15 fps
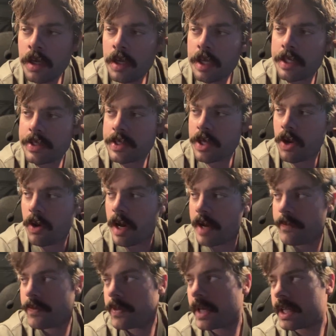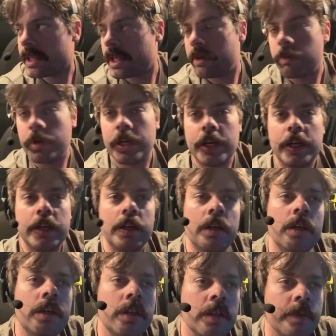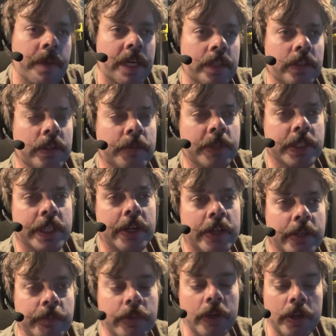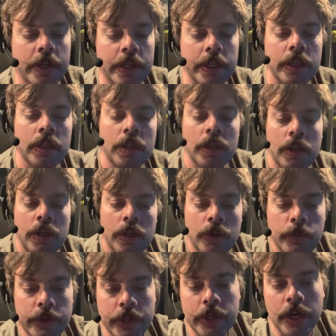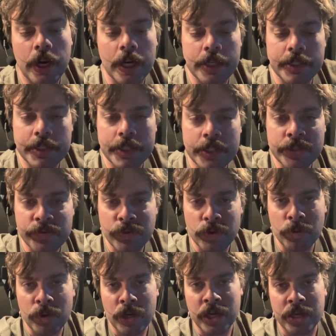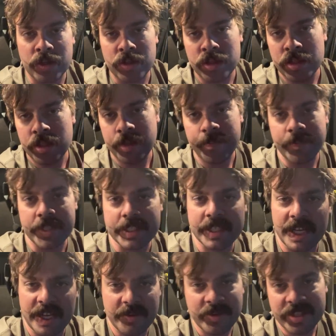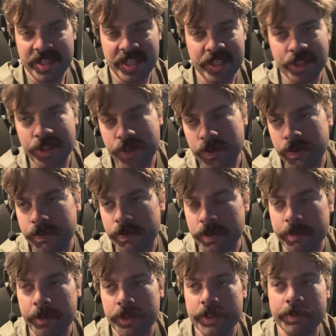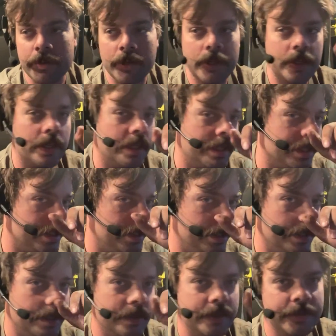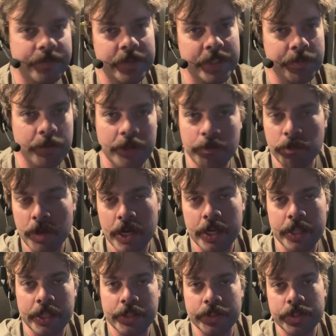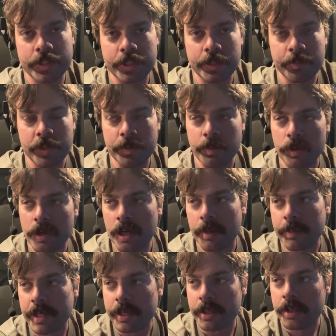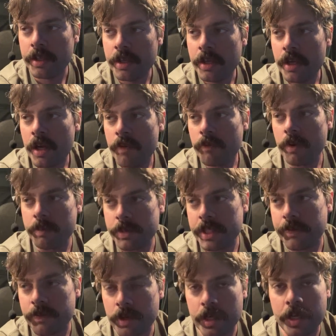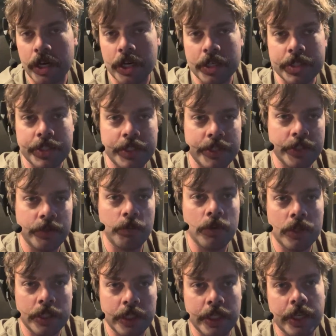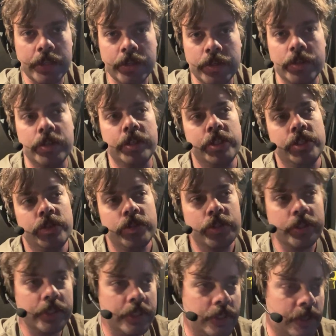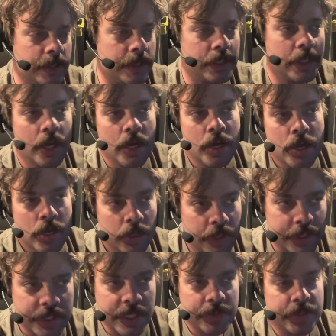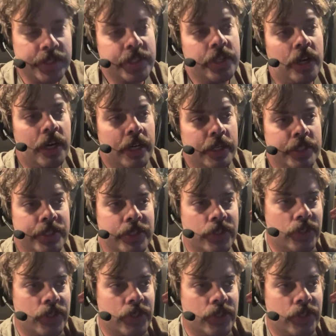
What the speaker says: And so I've thought that way about the Libertarian Party with caucuses for a while. That's kind of what they do for the most part. It's pretty rare that you see people coming from different caucuses to work together. It's usually just, let's get this caucus in